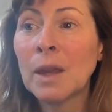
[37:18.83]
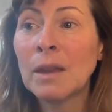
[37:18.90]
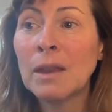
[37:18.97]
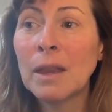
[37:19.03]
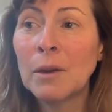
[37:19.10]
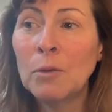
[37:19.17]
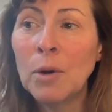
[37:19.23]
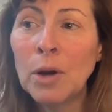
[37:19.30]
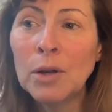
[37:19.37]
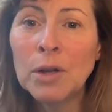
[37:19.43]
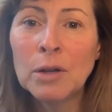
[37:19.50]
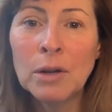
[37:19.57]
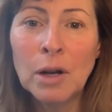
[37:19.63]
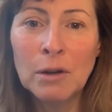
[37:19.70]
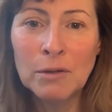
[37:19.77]
they rolled
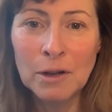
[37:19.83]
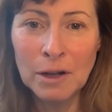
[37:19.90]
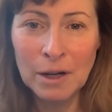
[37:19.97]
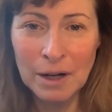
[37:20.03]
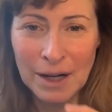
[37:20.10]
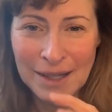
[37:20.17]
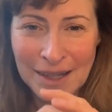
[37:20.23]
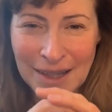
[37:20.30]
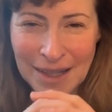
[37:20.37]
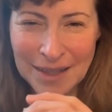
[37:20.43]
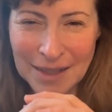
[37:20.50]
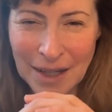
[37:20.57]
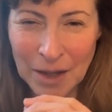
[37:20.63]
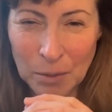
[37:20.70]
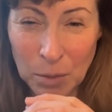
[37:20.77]
her over, and then they
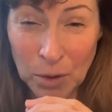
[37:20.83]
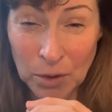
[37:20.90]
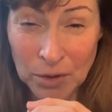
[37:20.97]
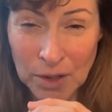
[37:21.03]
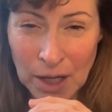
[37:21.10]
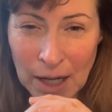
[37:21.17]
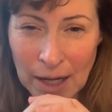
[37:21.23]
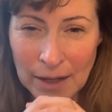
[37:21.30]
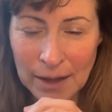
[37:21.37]
saw the bullseye.